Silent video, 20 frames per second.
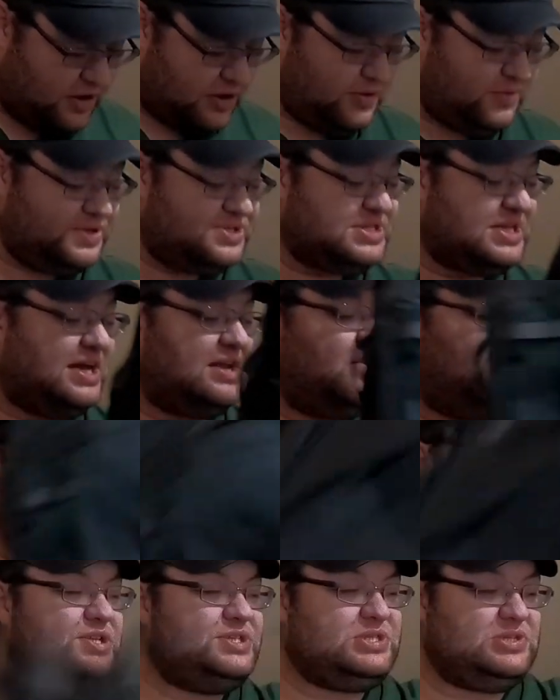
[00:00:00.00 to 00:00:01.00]
Oh, it's got a
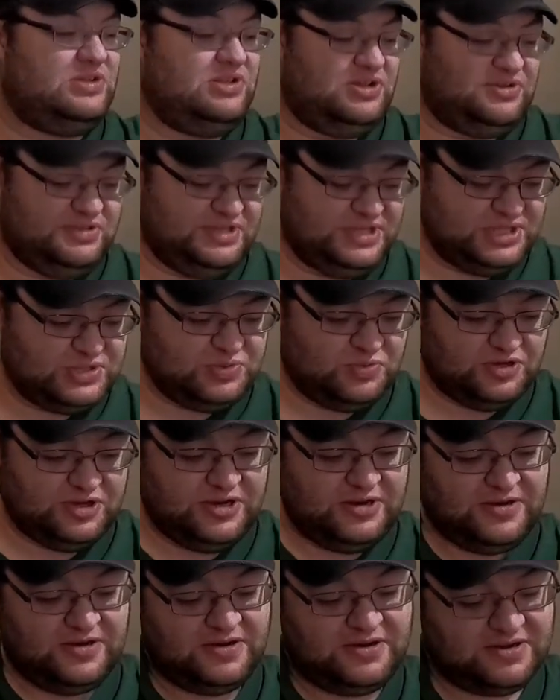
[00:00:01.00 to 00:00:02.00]
whistle on this
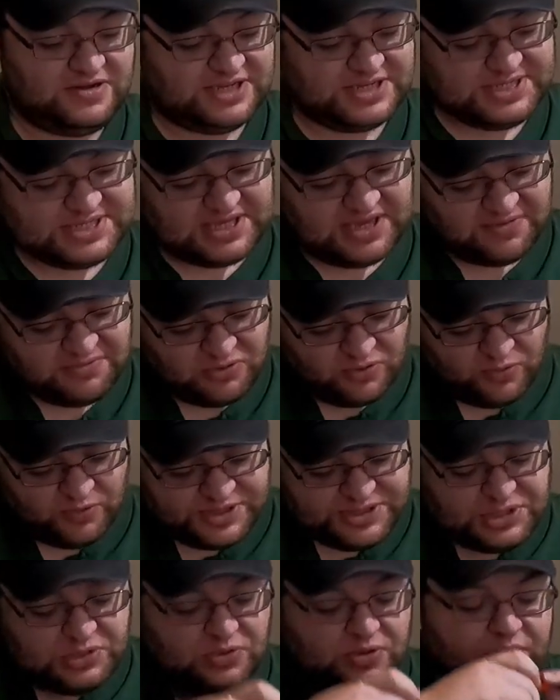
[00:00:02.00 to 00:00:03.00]
one. Let's see if the
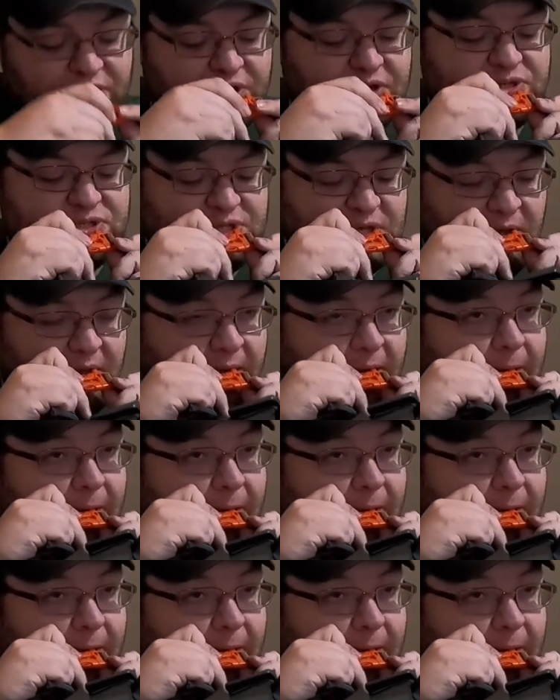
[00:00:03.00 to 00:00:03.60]
whistle works.